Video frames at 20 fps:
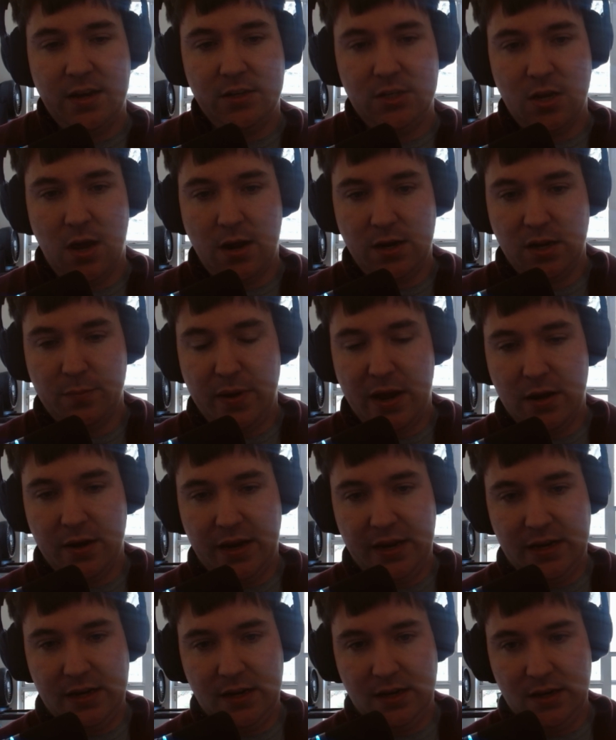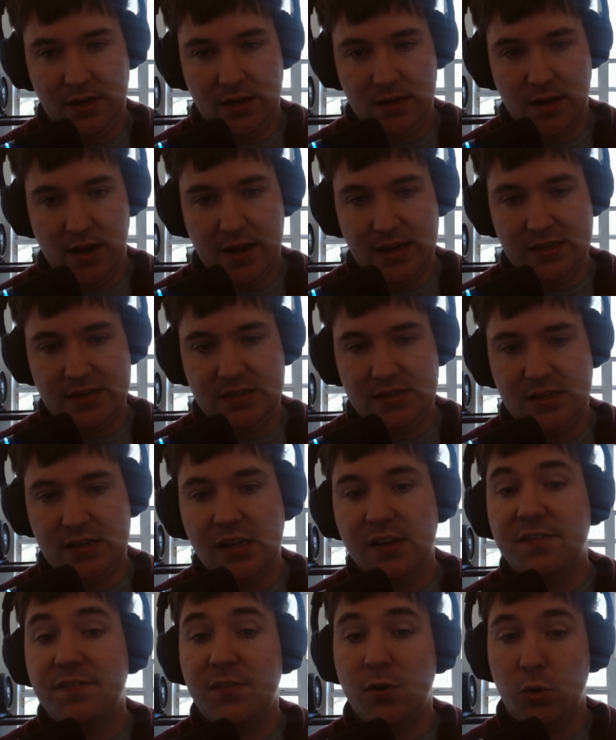of talk about a
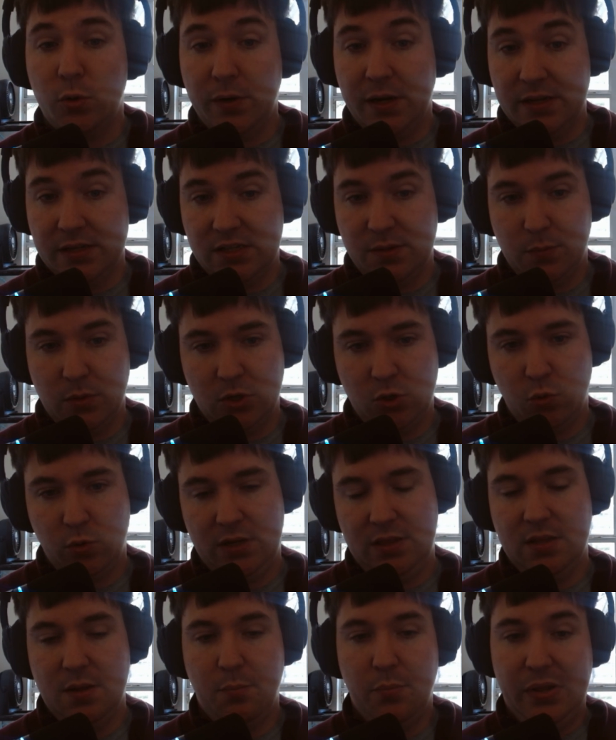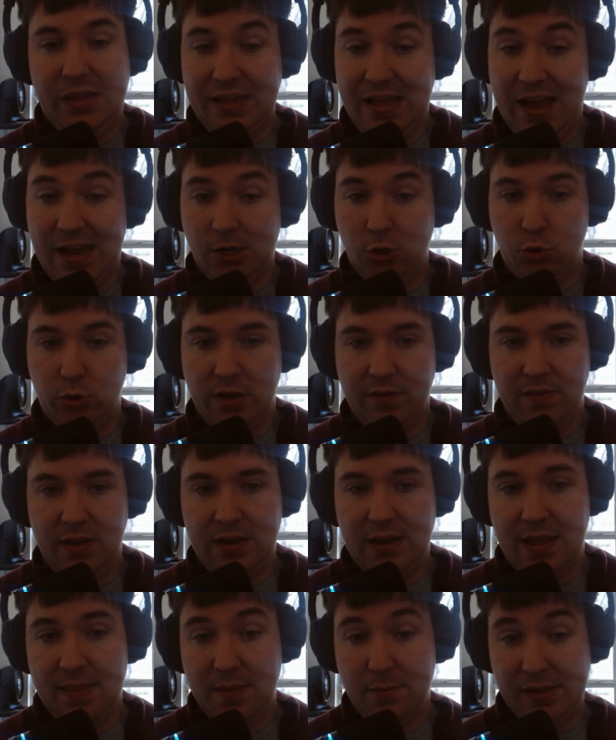difference between the plot
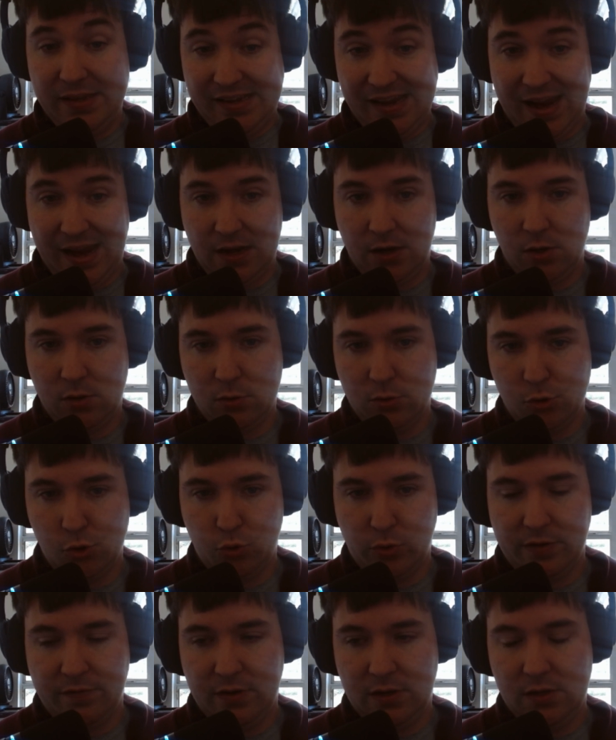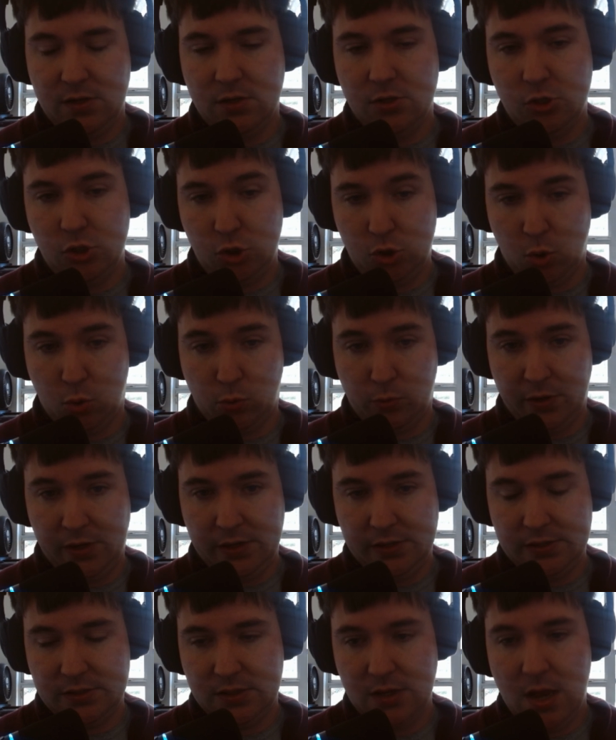driven and the mechanical driven
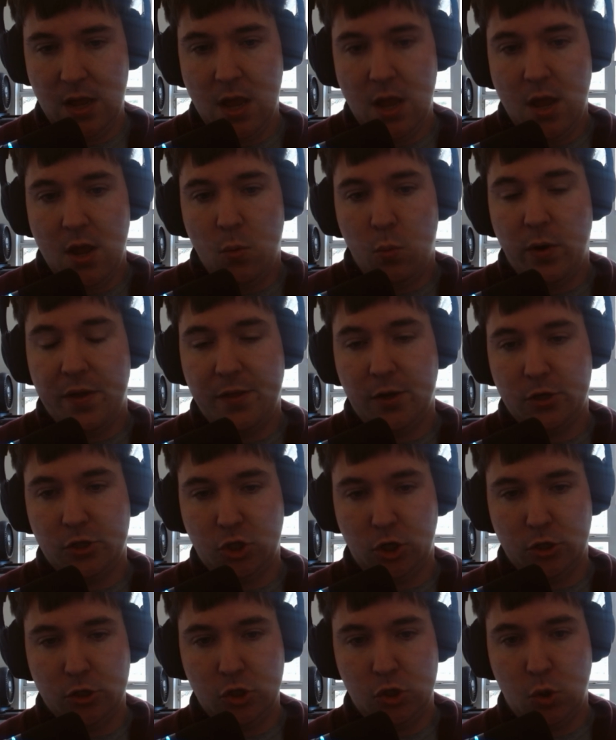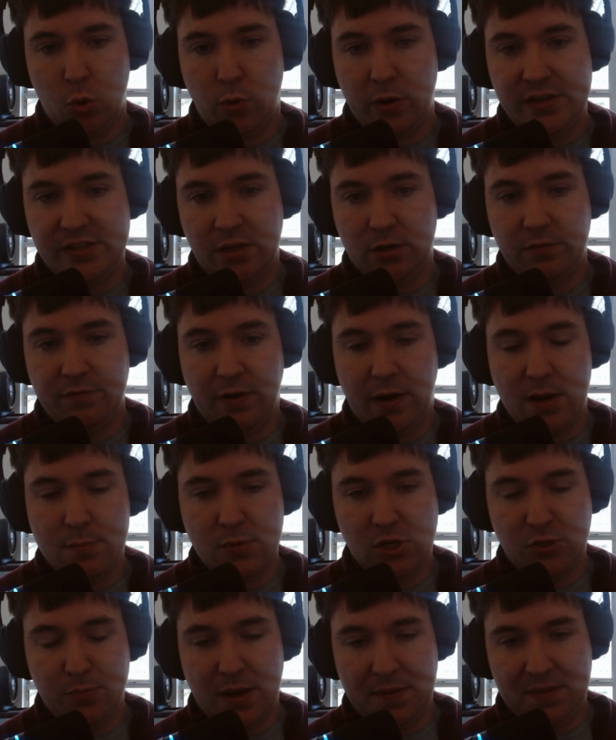stories, where there are certain stories that are very
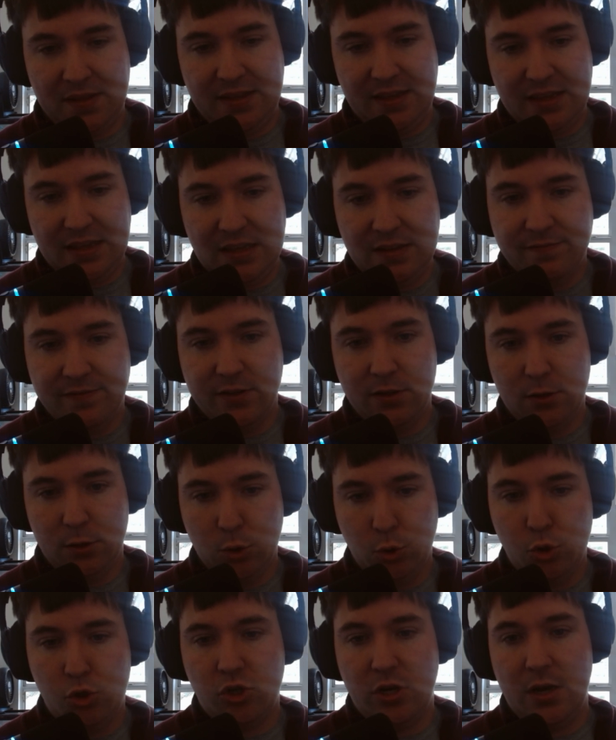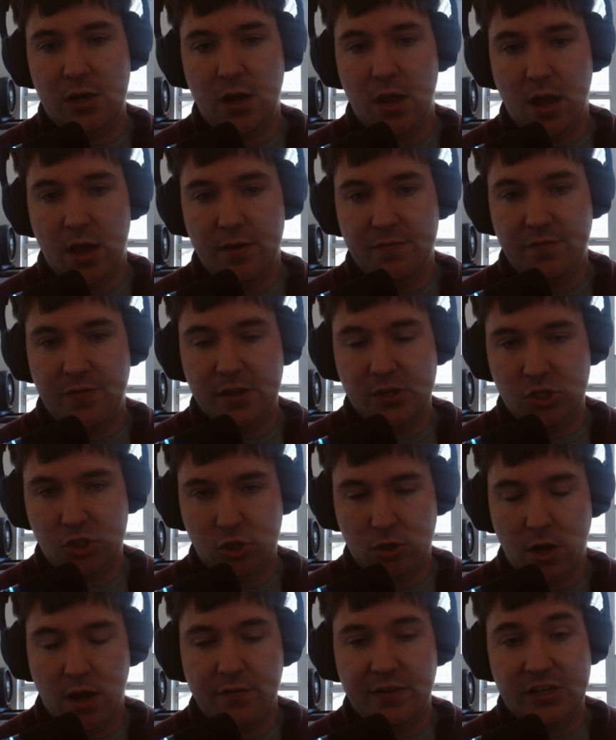much about the evolution of
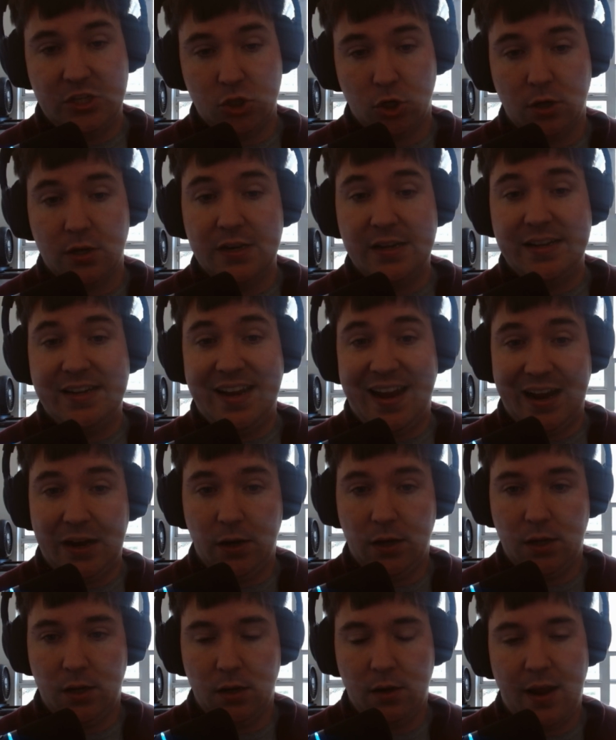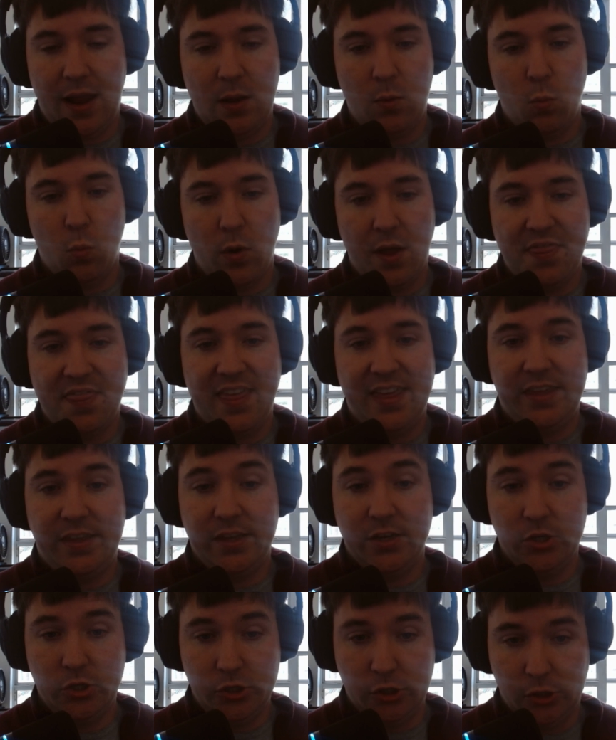a certain character and what they
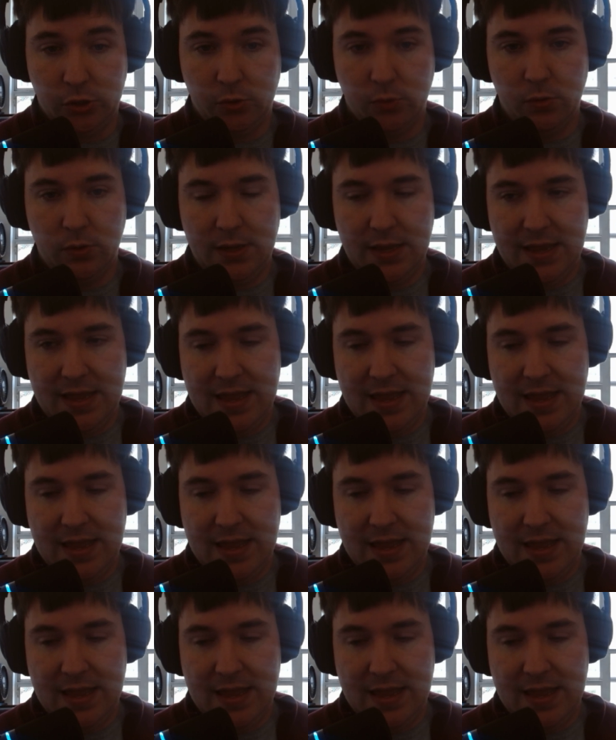can do.